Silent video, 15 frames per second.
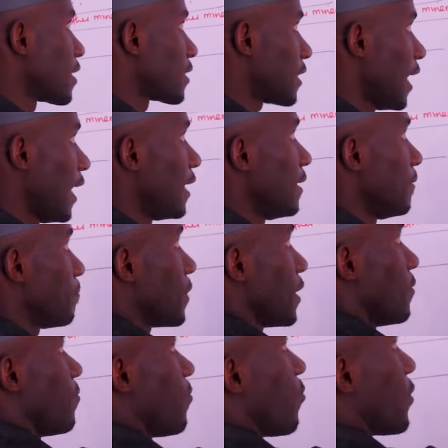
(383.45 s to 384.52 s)
Then,
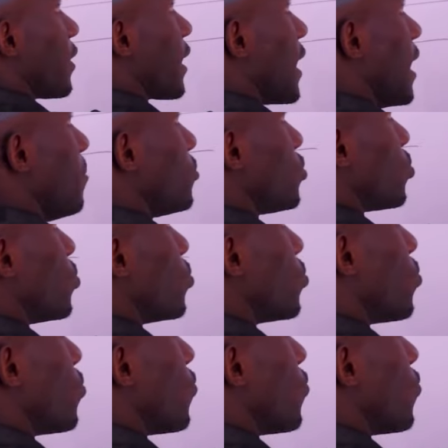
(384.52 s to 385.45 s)
if we come to